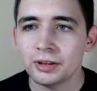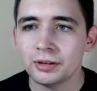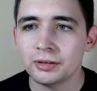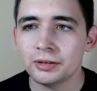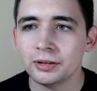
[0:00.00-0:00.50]

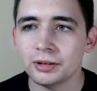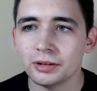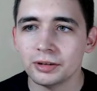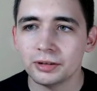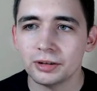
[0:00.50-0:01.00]

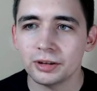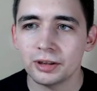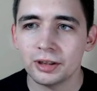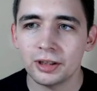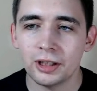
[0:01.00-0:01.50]
Google
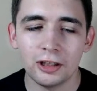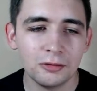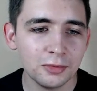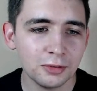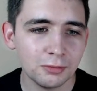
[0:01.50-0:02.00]

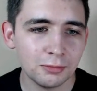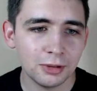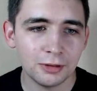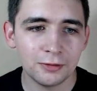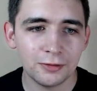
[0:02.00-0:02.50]
Chrome
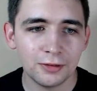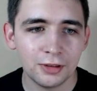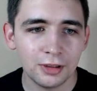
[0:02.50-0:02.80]
with